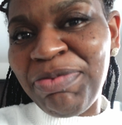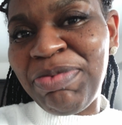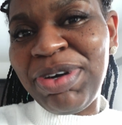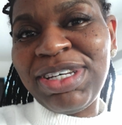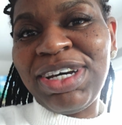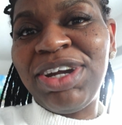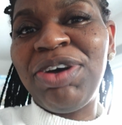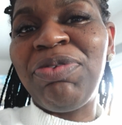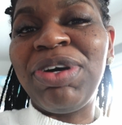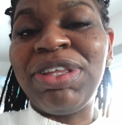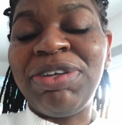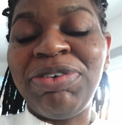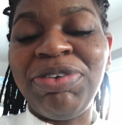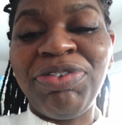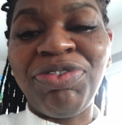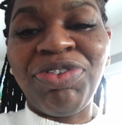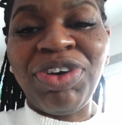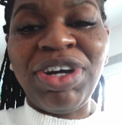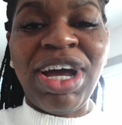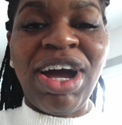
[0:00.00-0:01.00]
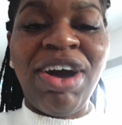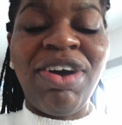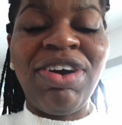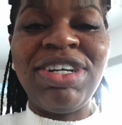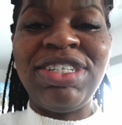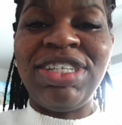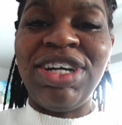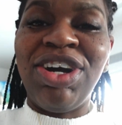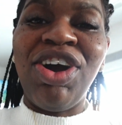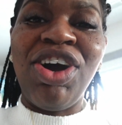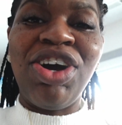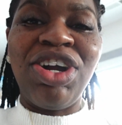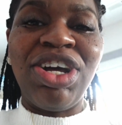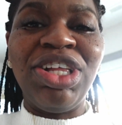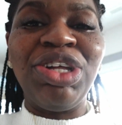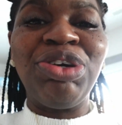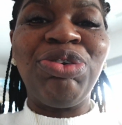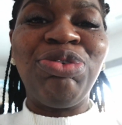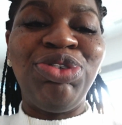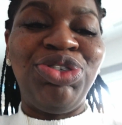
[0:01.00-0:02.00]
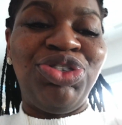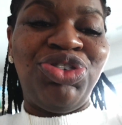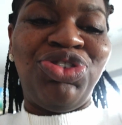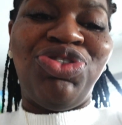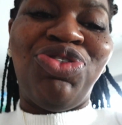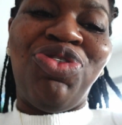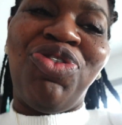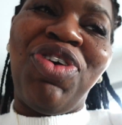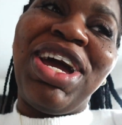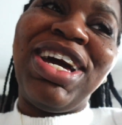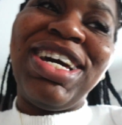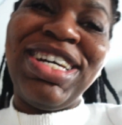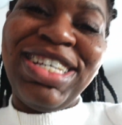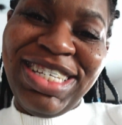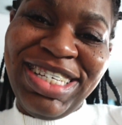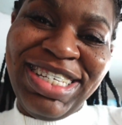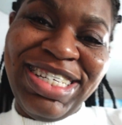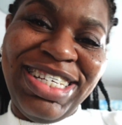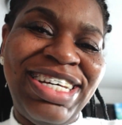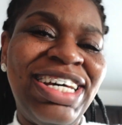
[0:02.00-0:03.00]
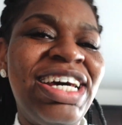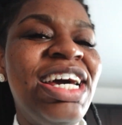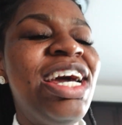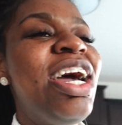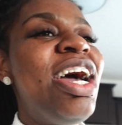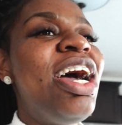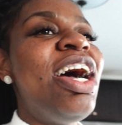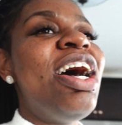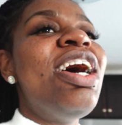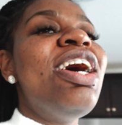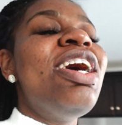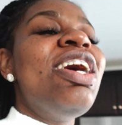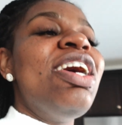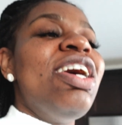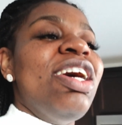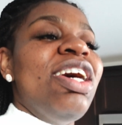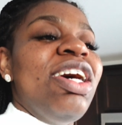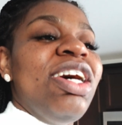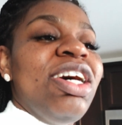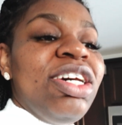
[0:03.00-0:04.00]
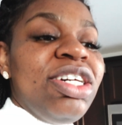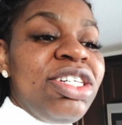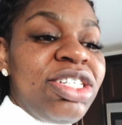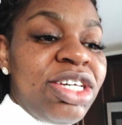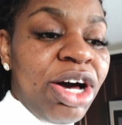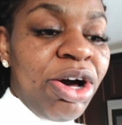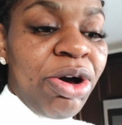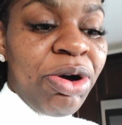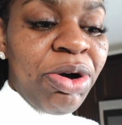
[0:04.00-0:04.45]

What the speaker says: because I don't want them to freak out because they're already a little stressed. So,